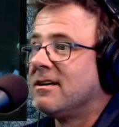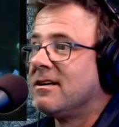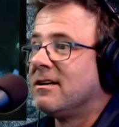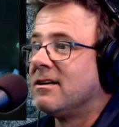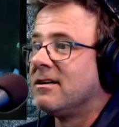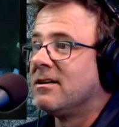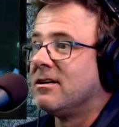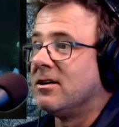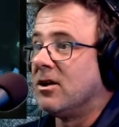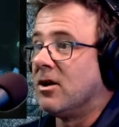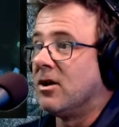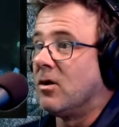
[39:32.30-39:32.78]

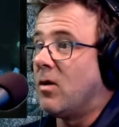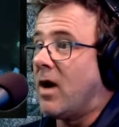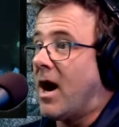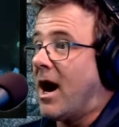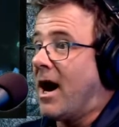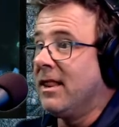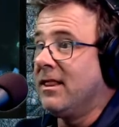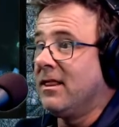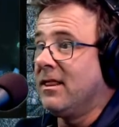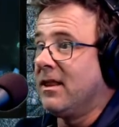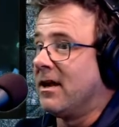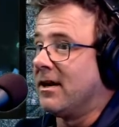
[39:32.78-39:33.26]
You know,
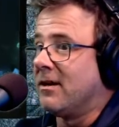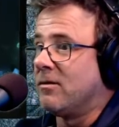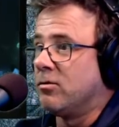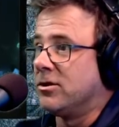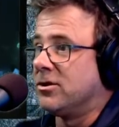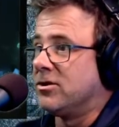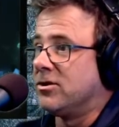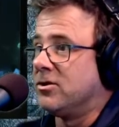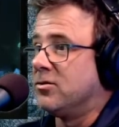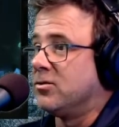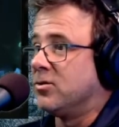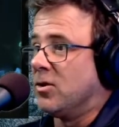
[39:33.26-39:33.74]
I like
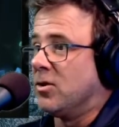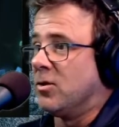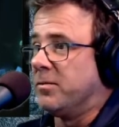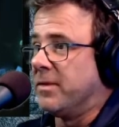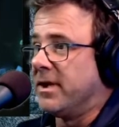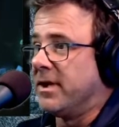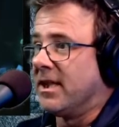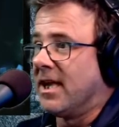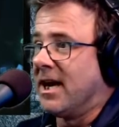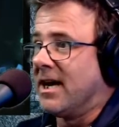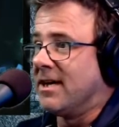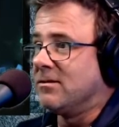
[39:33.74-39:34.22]
what you told me
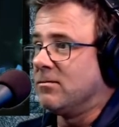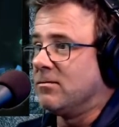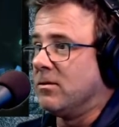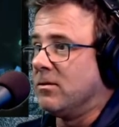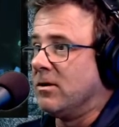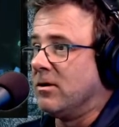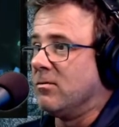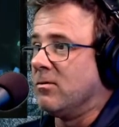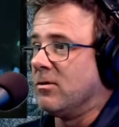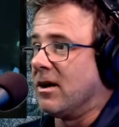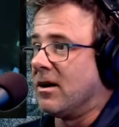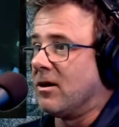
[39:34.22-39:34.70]
last
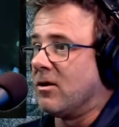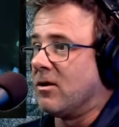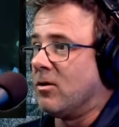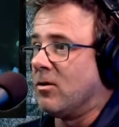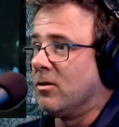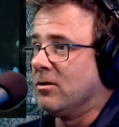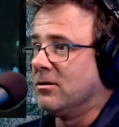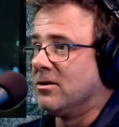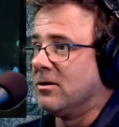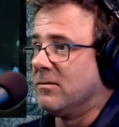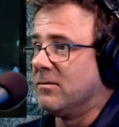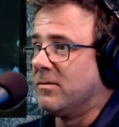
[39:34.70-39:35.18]
week when I
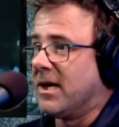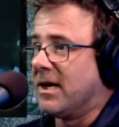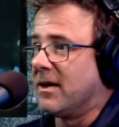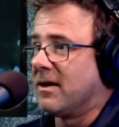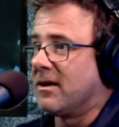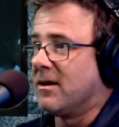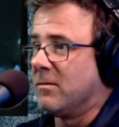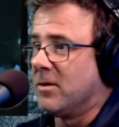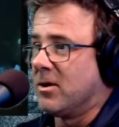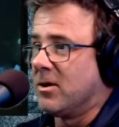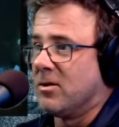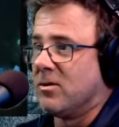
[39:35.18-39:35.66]
called you about
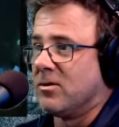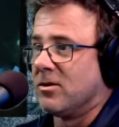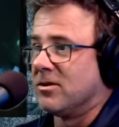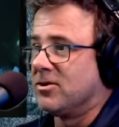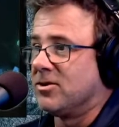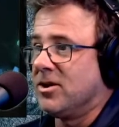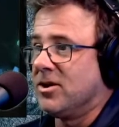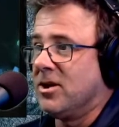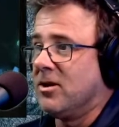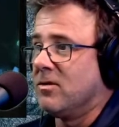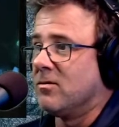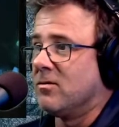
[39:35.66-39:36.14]
coming on the
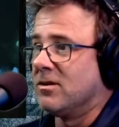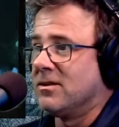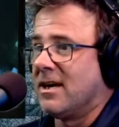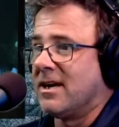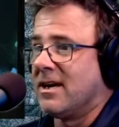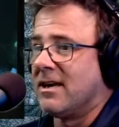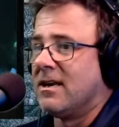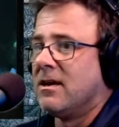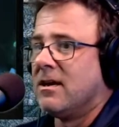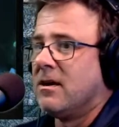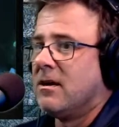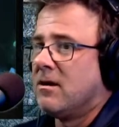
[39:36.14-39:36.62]
show. It's
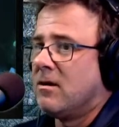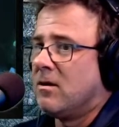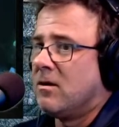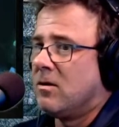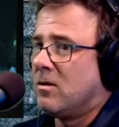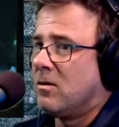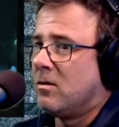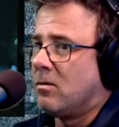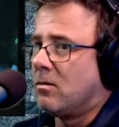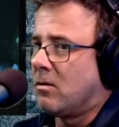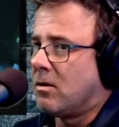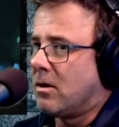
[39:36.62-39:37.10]
like,
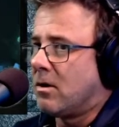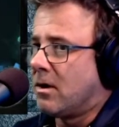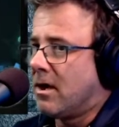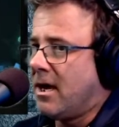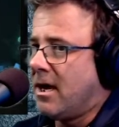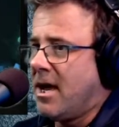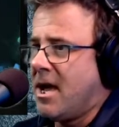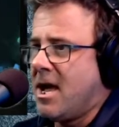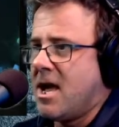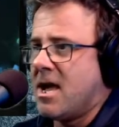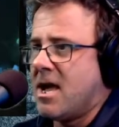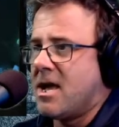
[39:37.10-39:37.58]

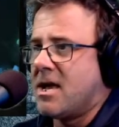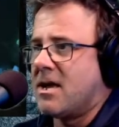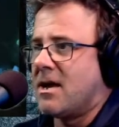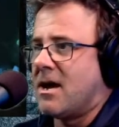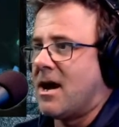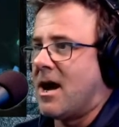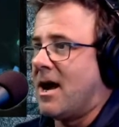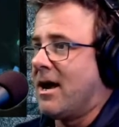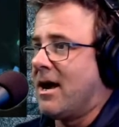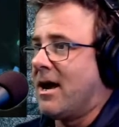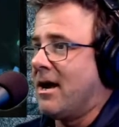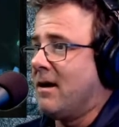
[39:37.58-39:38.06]
okay,
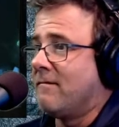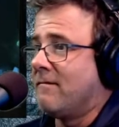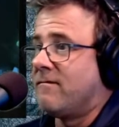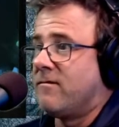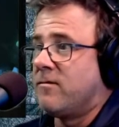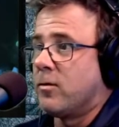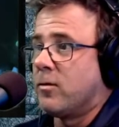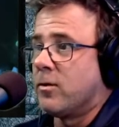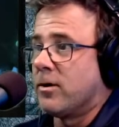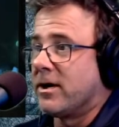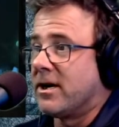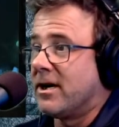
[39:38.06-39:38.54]
I got
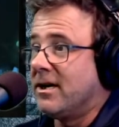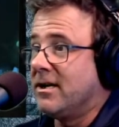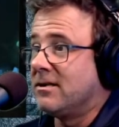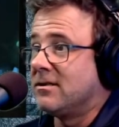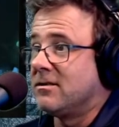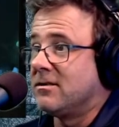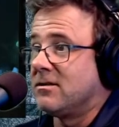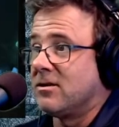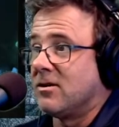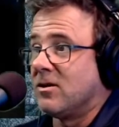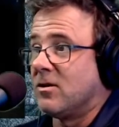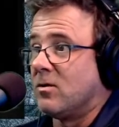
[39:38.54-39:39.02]
4 kids
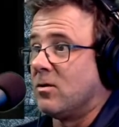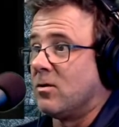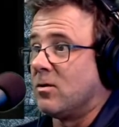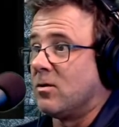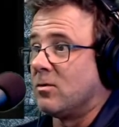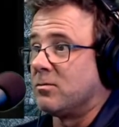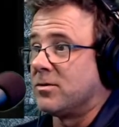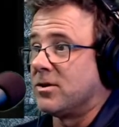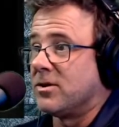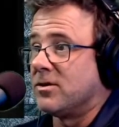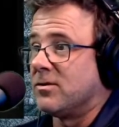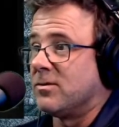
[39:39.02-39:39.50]
to go
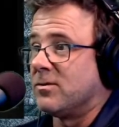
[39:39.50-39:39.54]
home to.